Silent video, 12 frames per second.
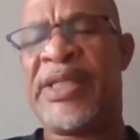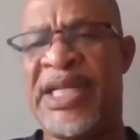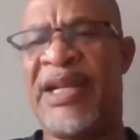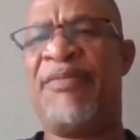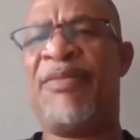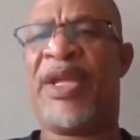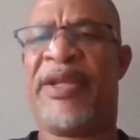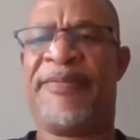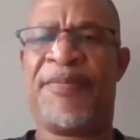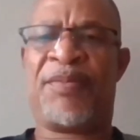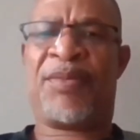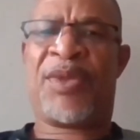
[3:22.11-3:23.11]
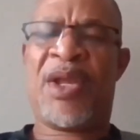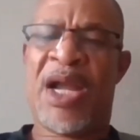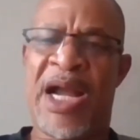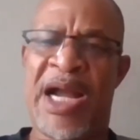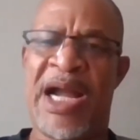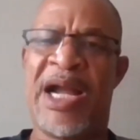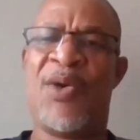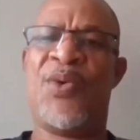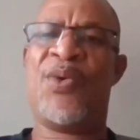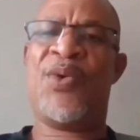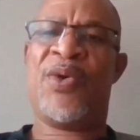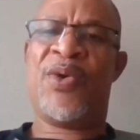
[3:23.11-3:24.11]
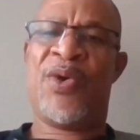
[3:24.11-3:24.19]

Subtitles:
Tell me, how